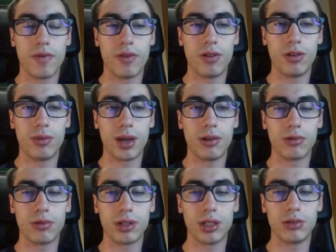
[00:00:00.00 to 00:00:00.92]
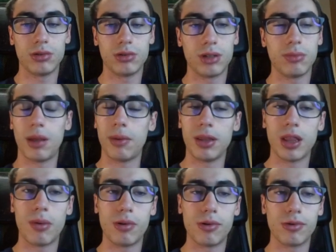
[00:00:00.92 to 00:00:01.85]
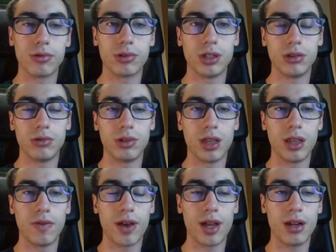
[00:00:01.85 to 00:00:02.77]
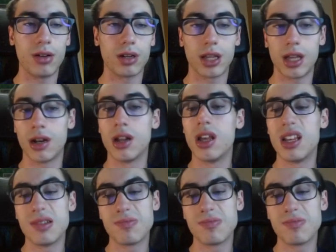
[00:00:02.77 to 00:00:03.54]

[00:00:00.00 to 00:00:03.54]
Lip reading: followed by rook d2 and maybe double rooks into the d5, or here